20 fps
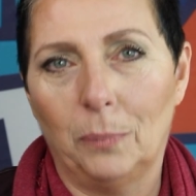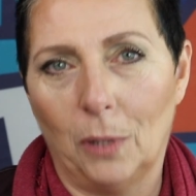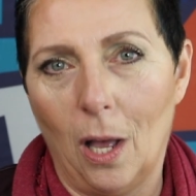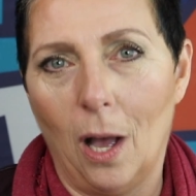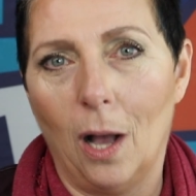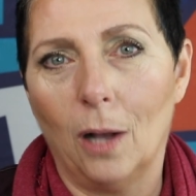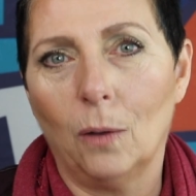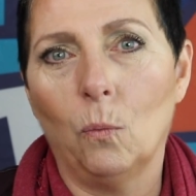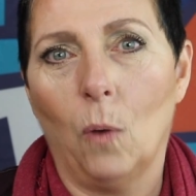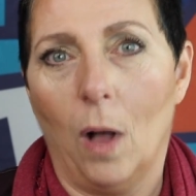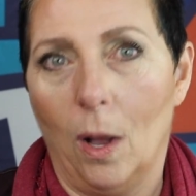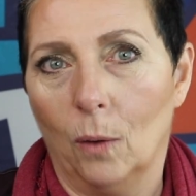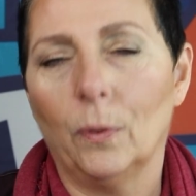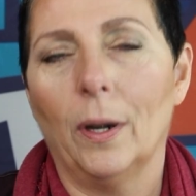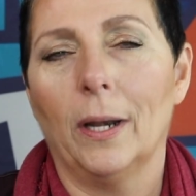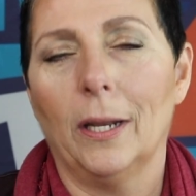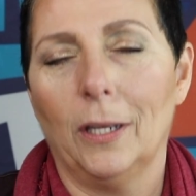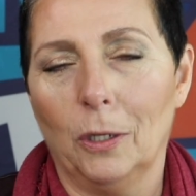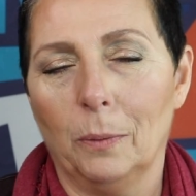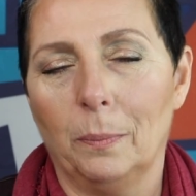blog while
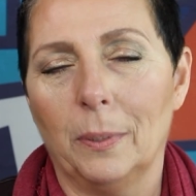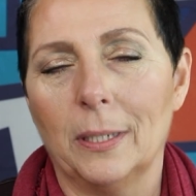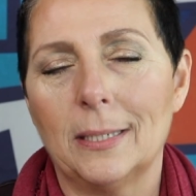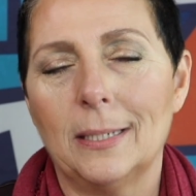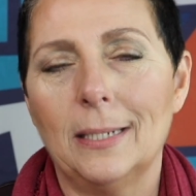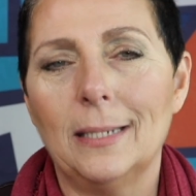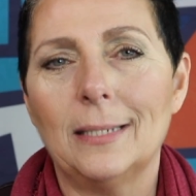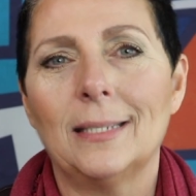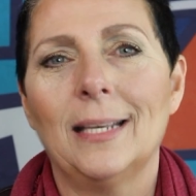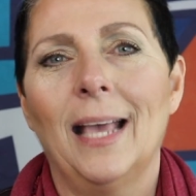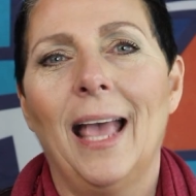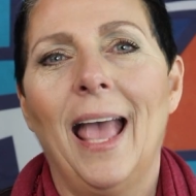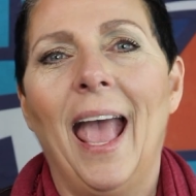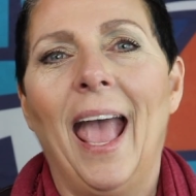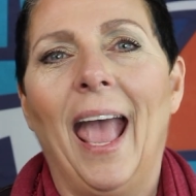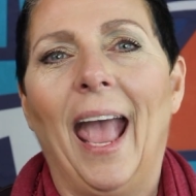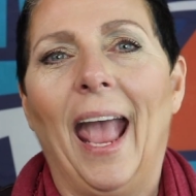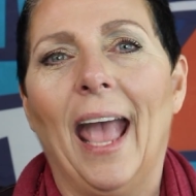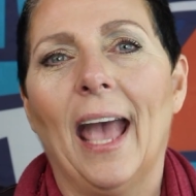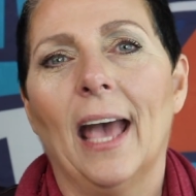running your business.
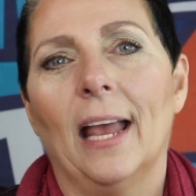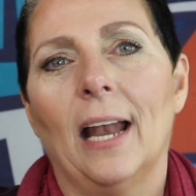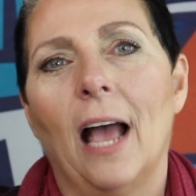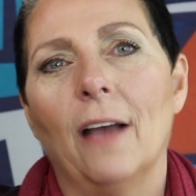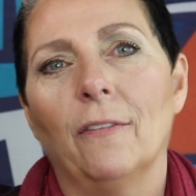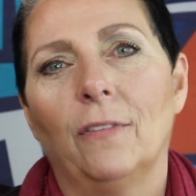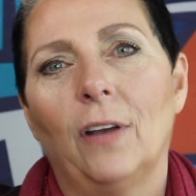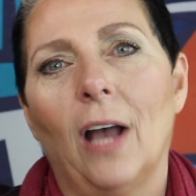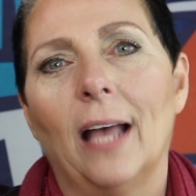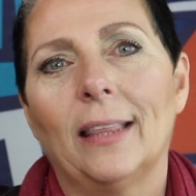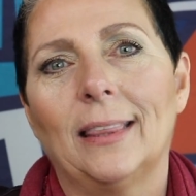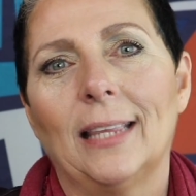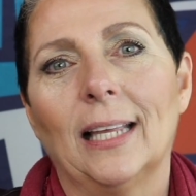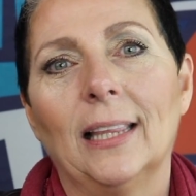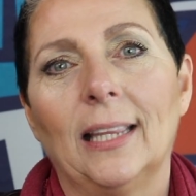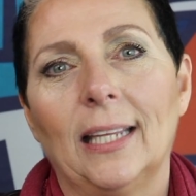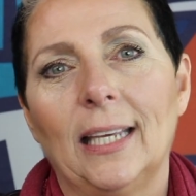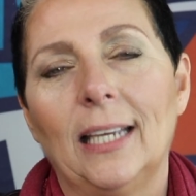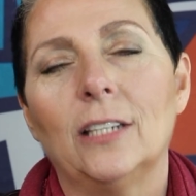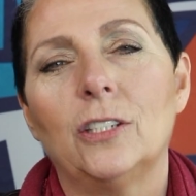And I've got the
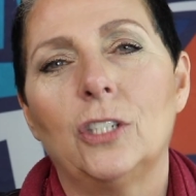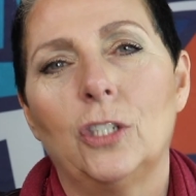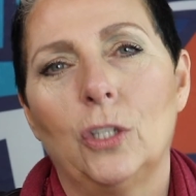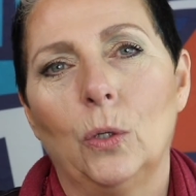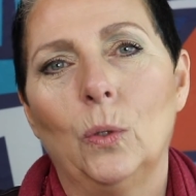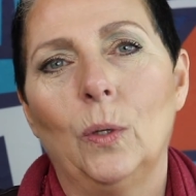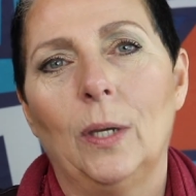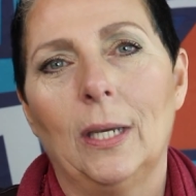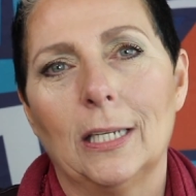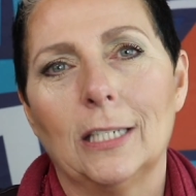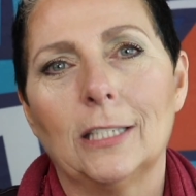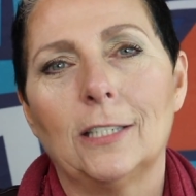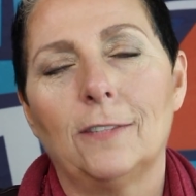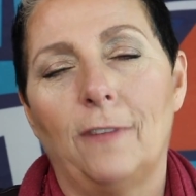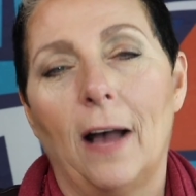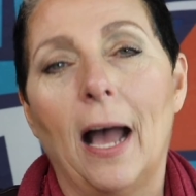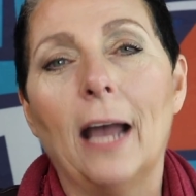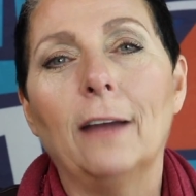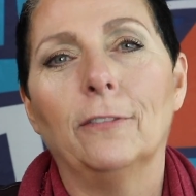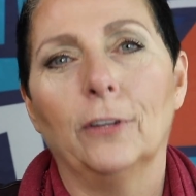link to his
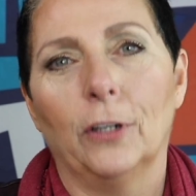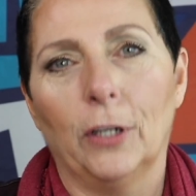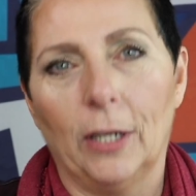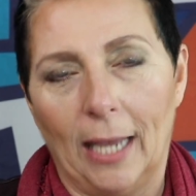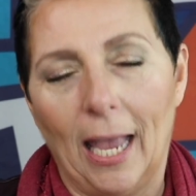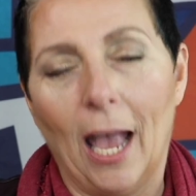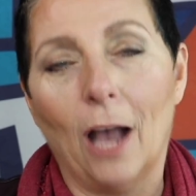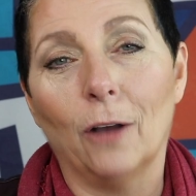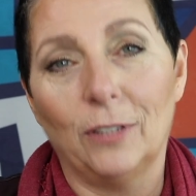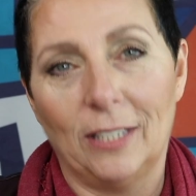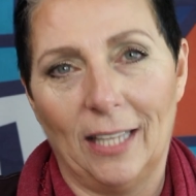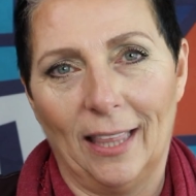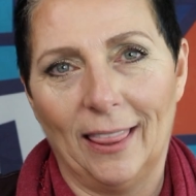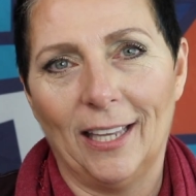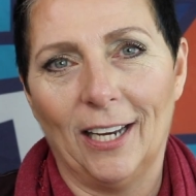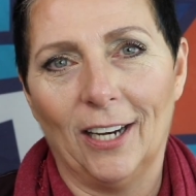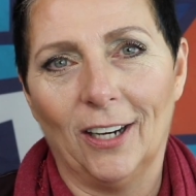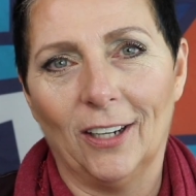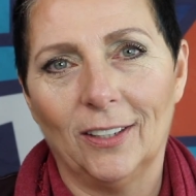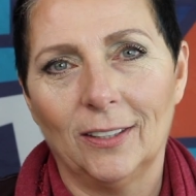Fiverr account in
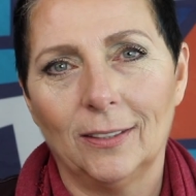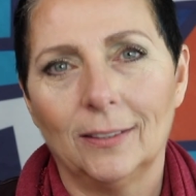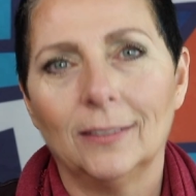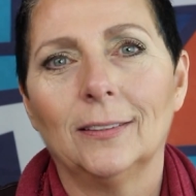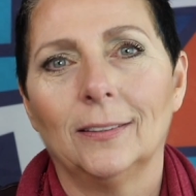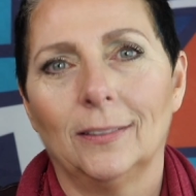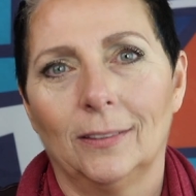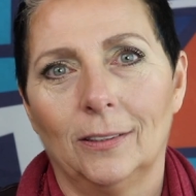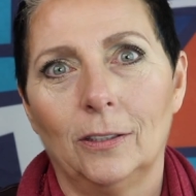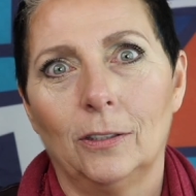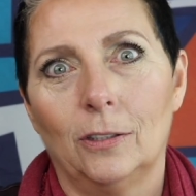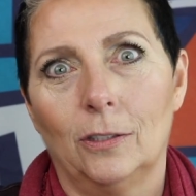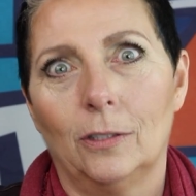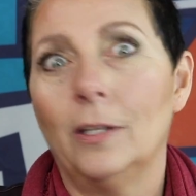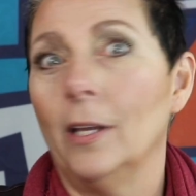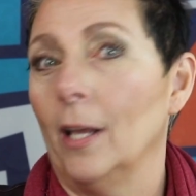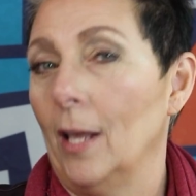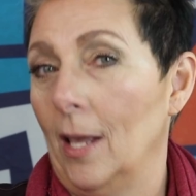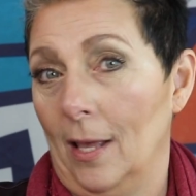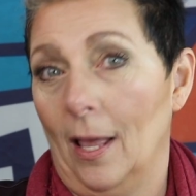there.
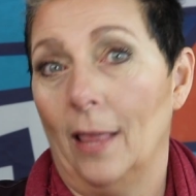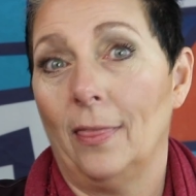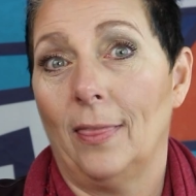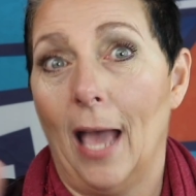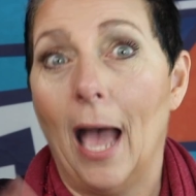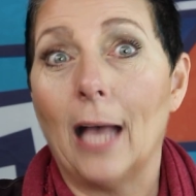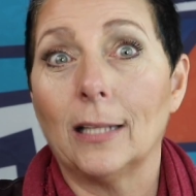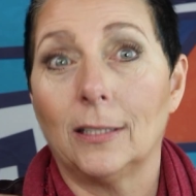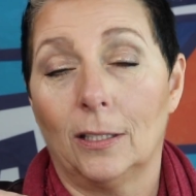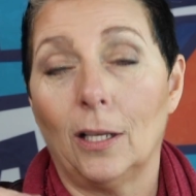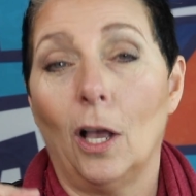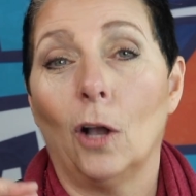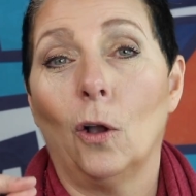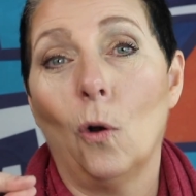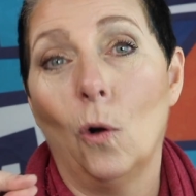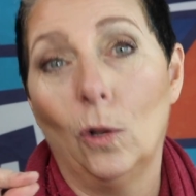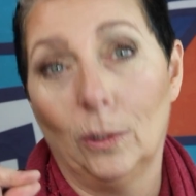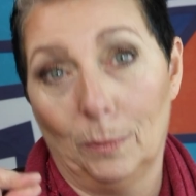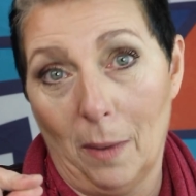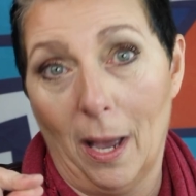That's a
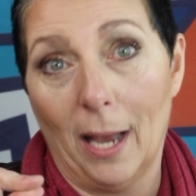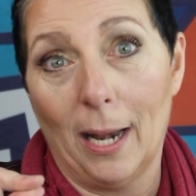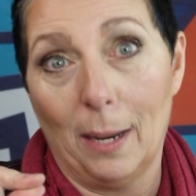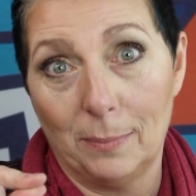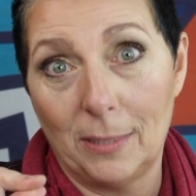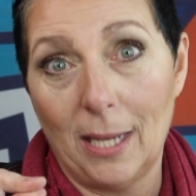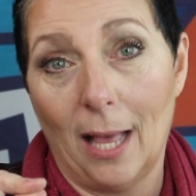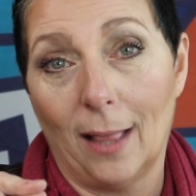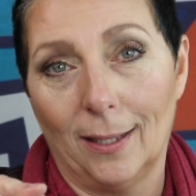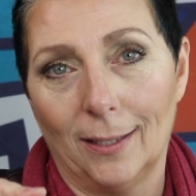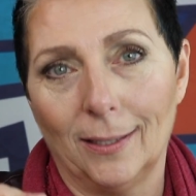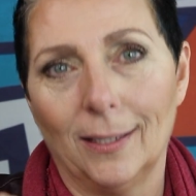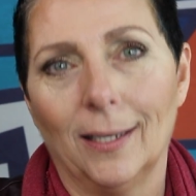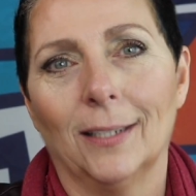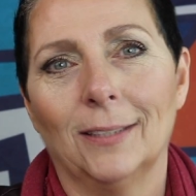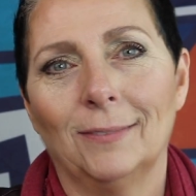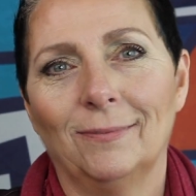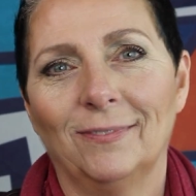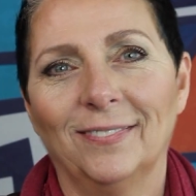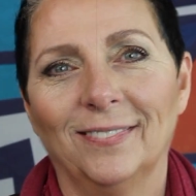gold mine, I'm telling
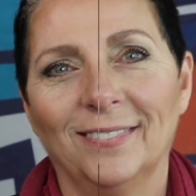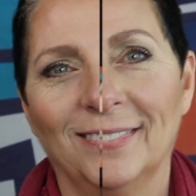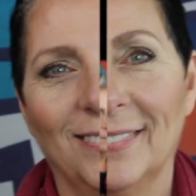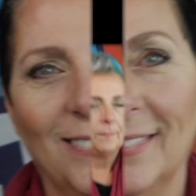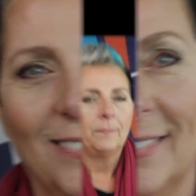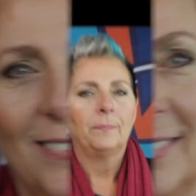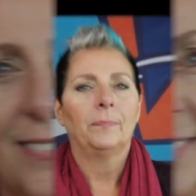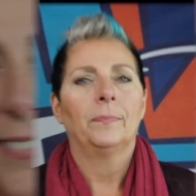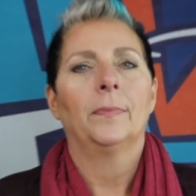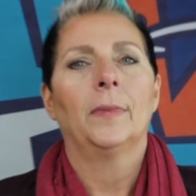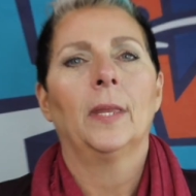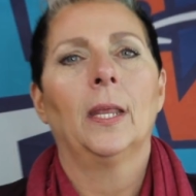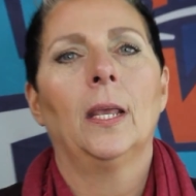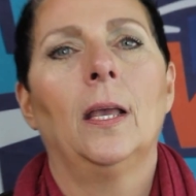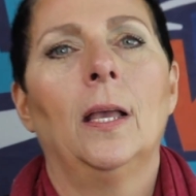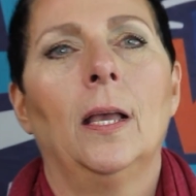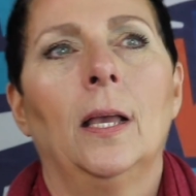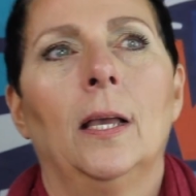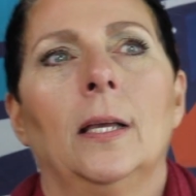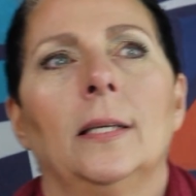you.
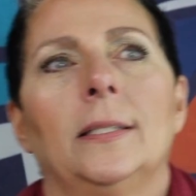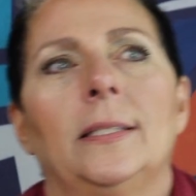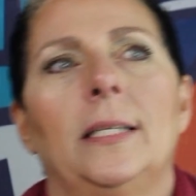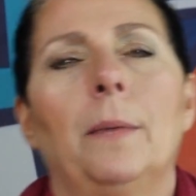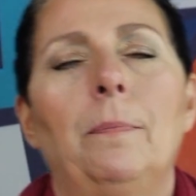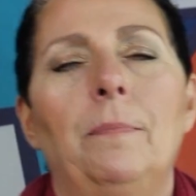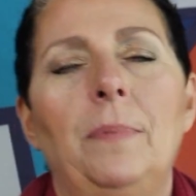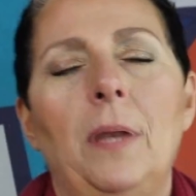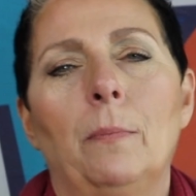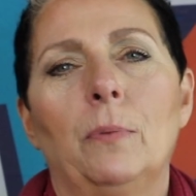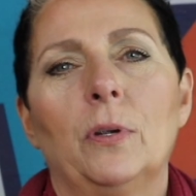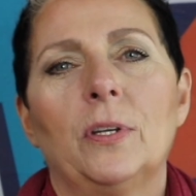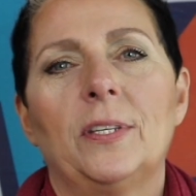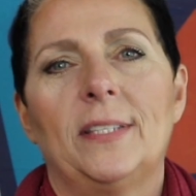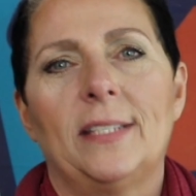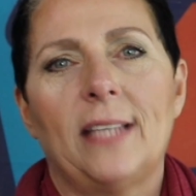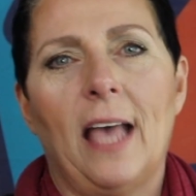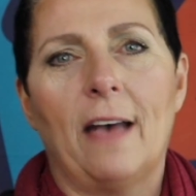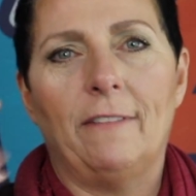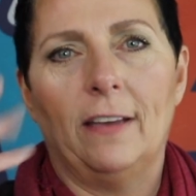Tip number
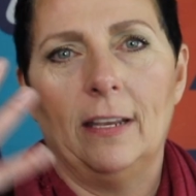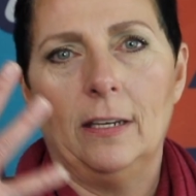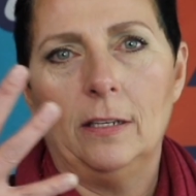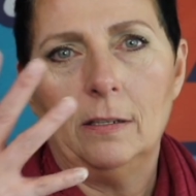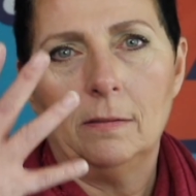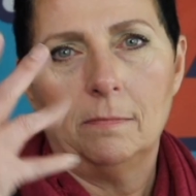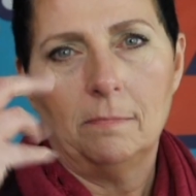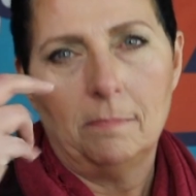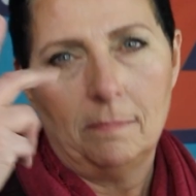7